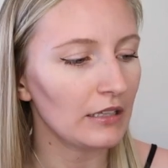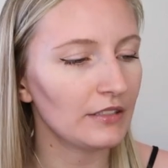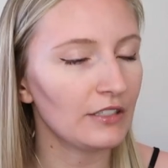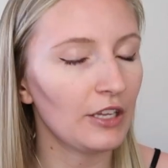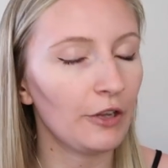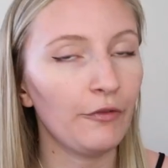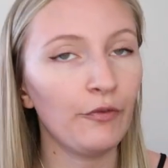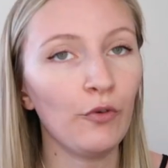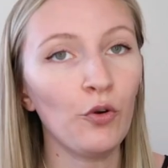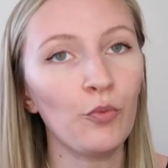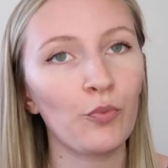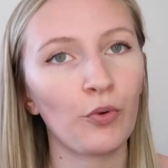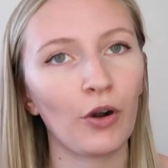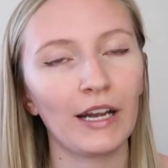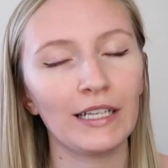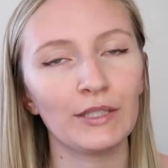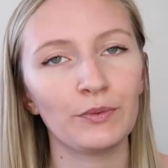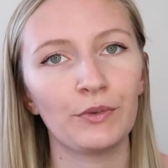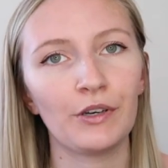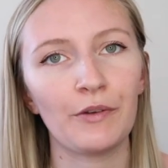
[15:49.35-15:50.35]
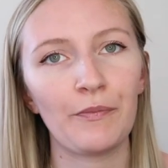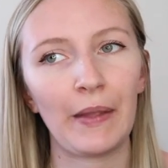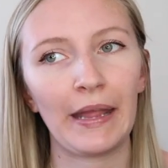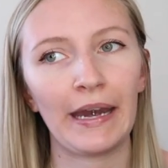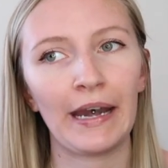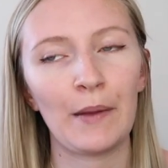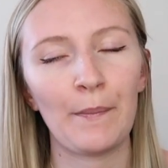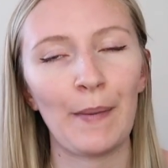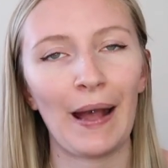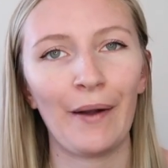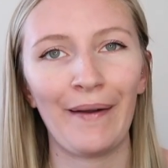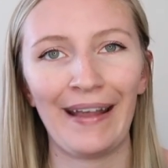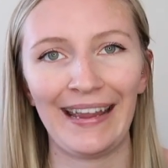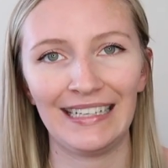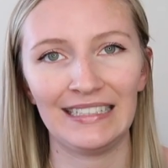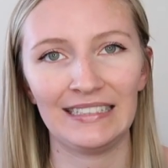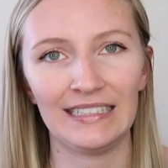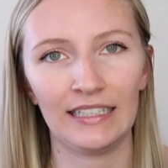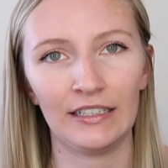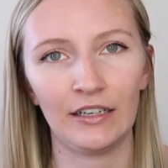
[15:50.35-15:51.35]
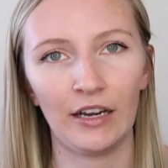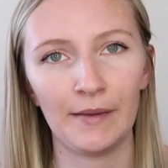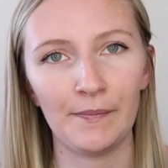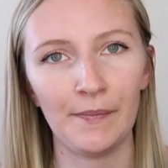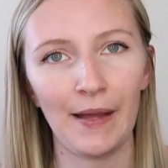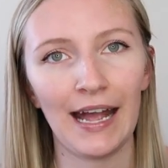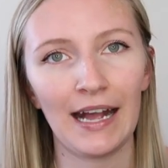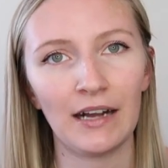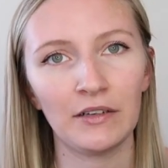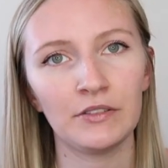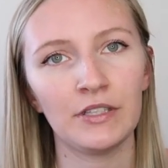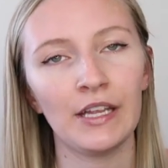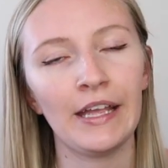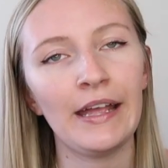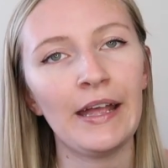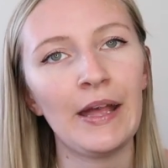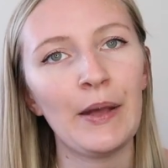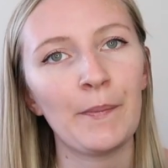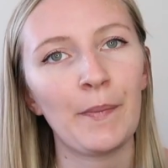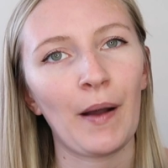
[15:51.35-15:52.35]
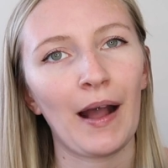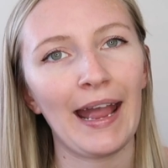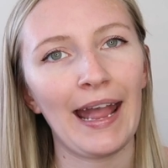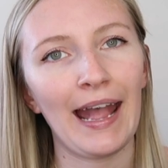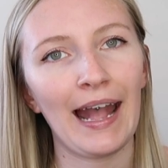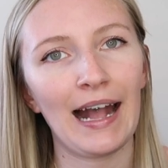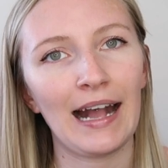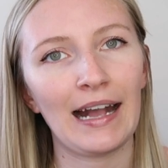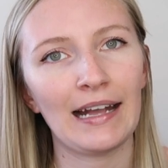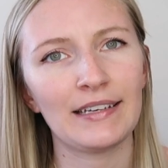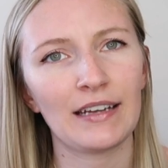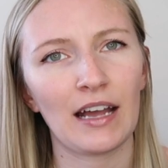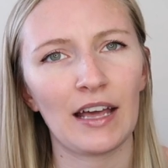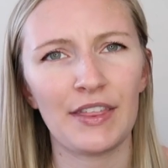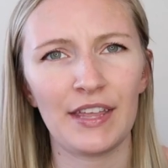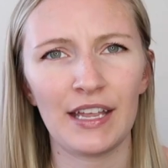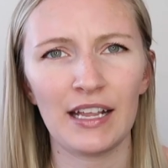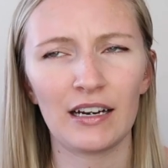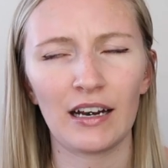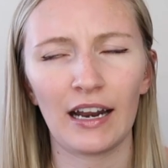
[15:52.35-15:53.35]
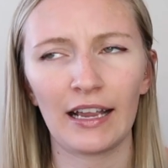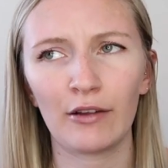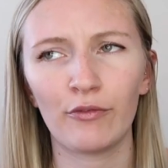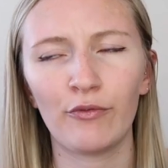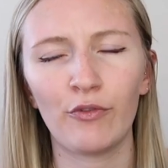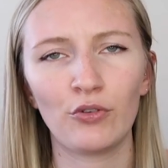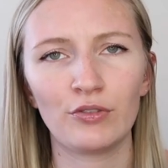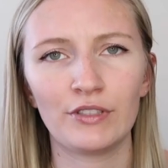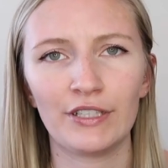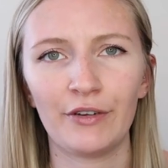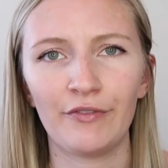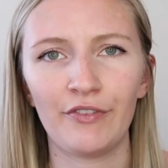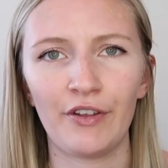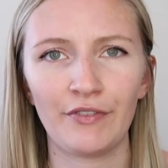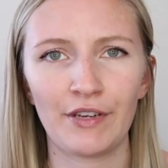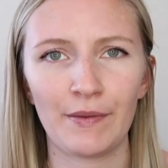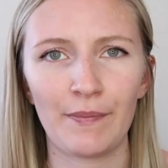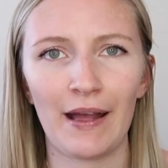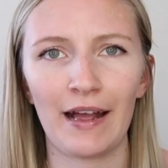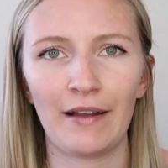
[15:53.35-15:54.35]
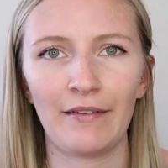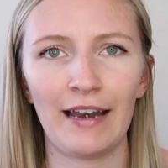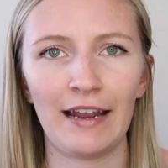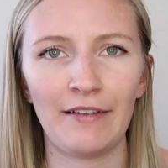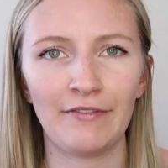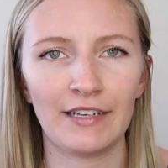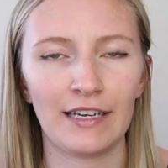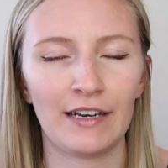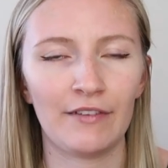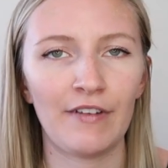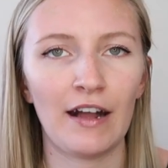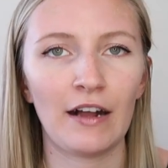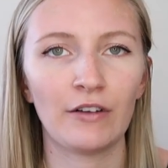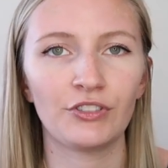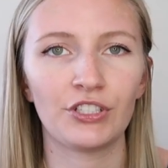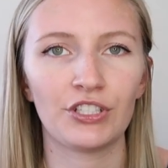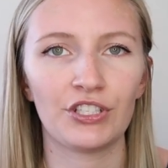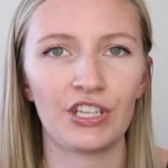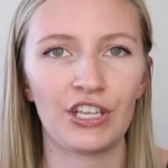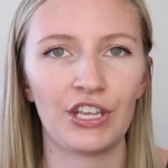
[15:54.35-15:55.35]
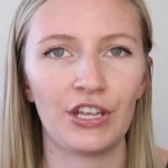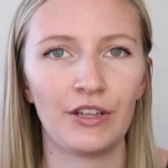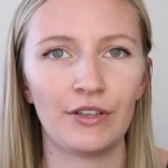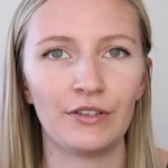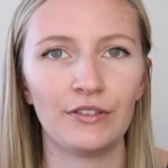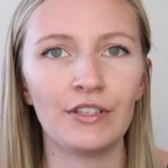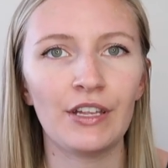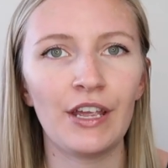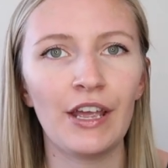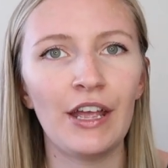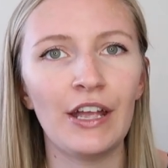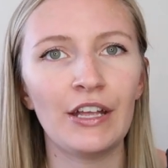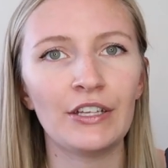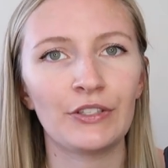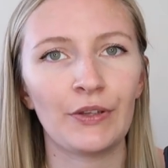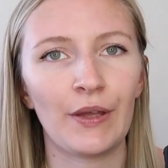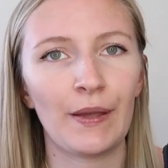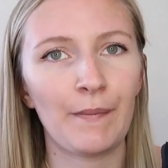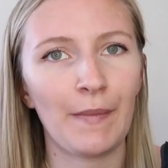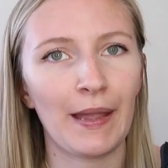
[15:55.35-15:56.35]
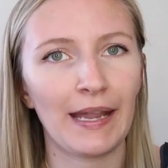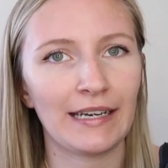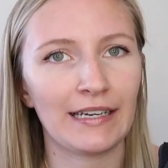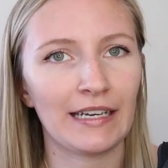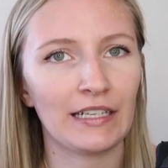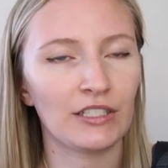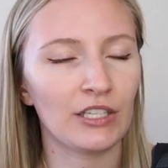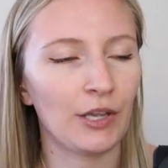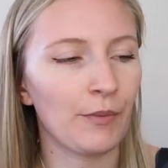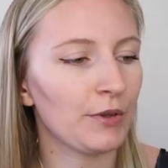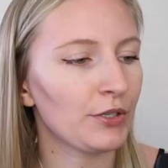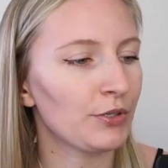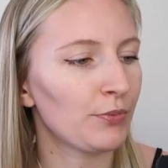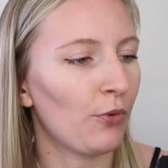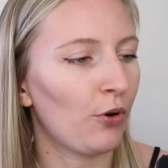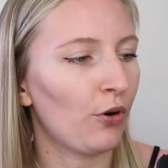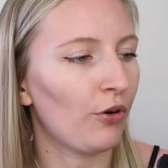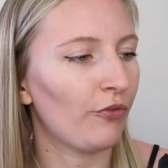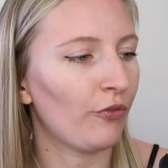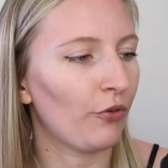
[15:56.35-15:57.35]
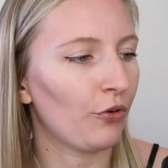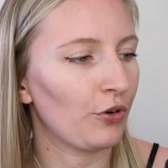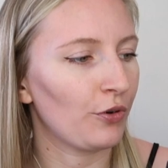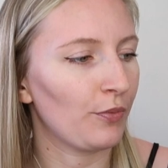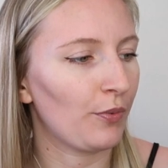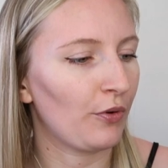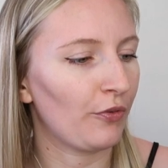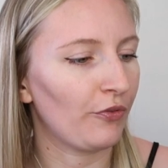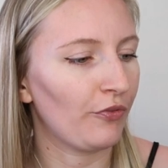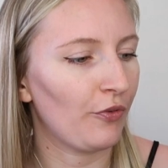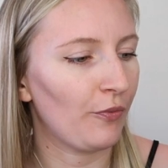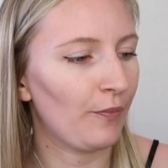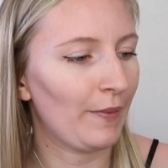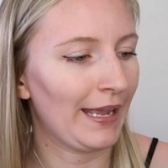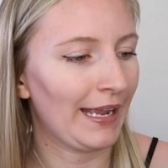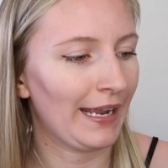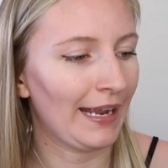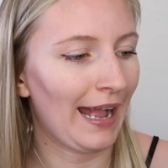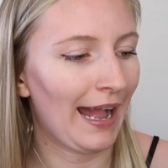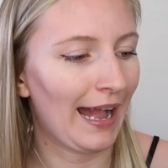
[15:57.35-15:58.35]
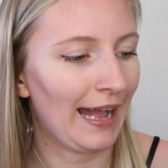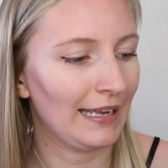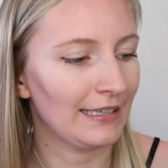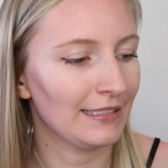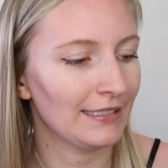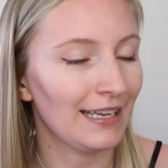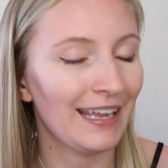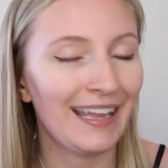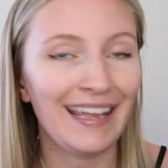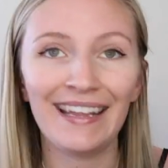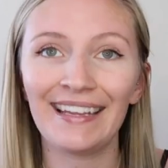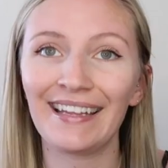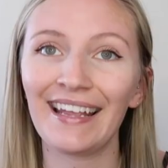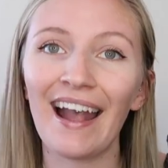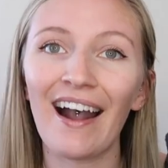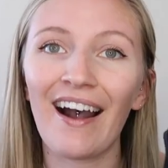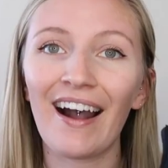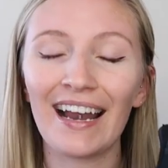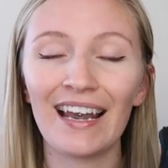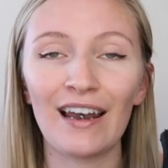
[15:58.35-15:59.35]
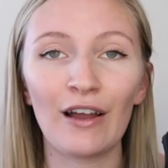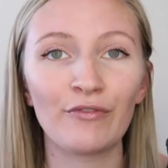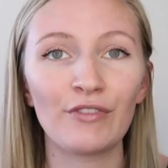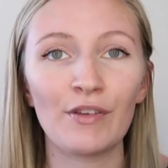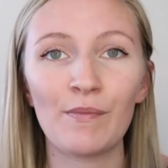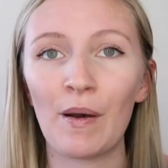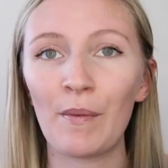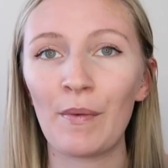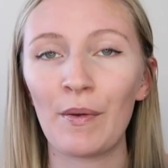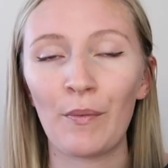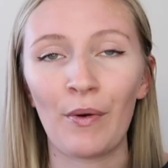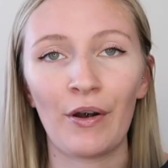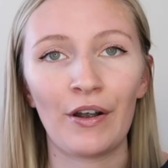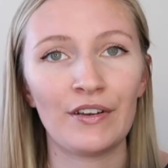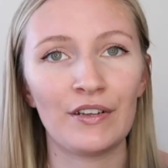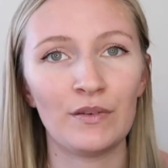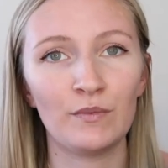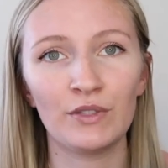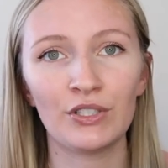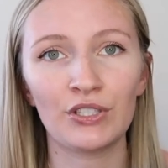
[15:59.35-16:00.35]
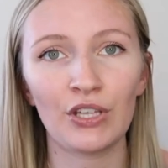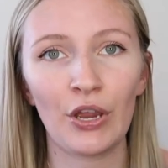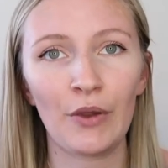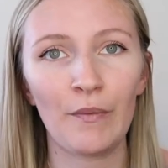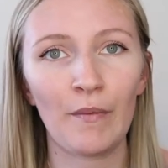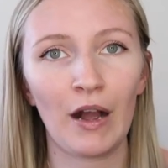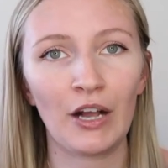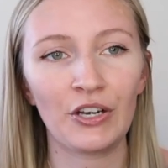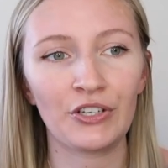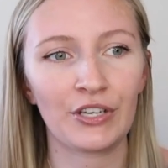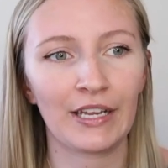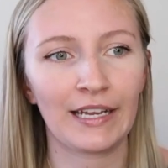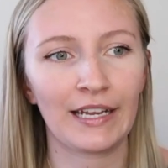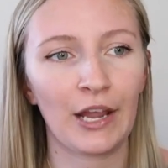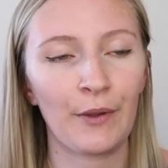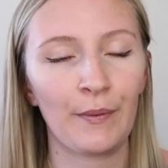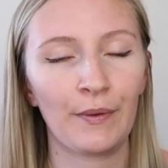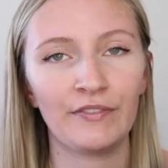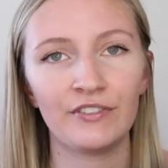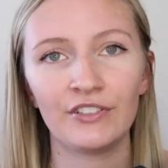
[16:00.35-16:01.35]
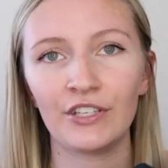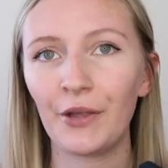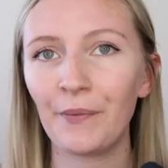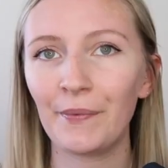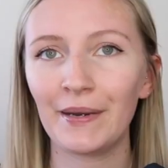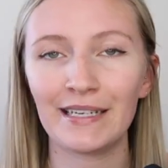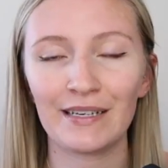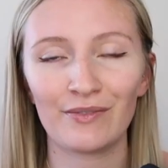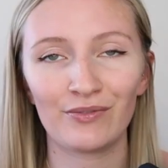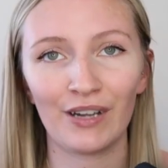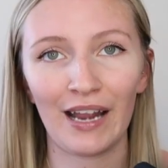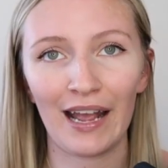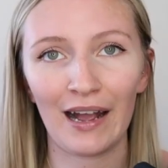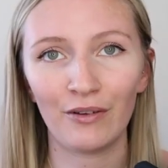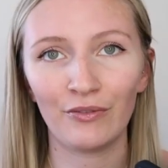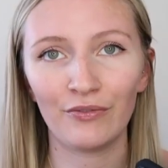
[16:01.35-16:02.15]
So full price would have been about £89, but I had, I think, like £40 or £50 left in a voucher to use. So it made it so much more affordable for me. And yeah, I love them. I've been wearing them so much. They go with so many different